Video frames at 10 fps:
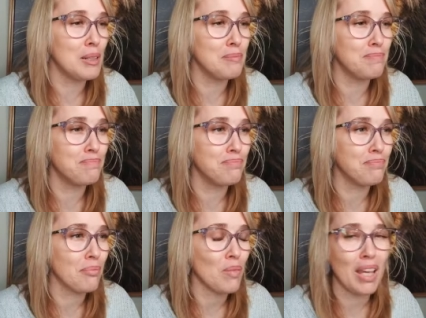
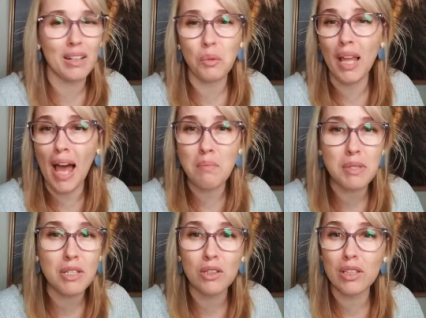um, it will
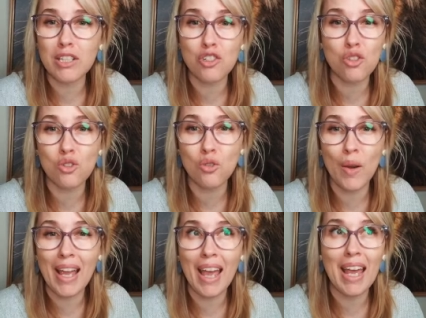absolutely
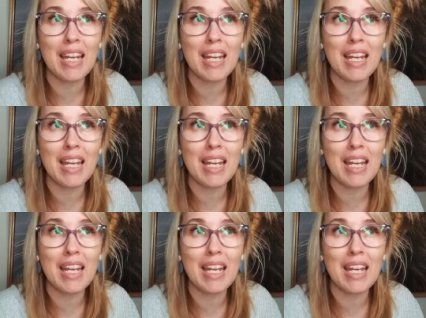destroy